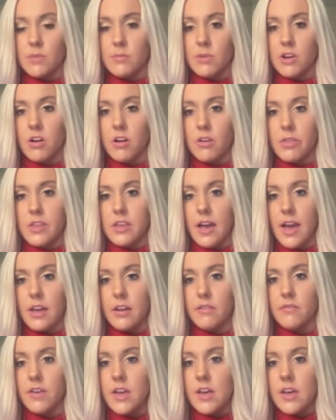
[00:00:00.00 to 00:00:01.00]
McCarthy
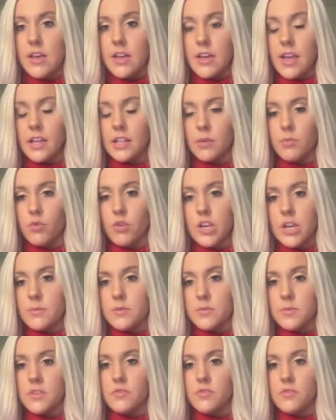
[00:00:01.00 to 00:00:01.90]
ahead of Caleb Williams?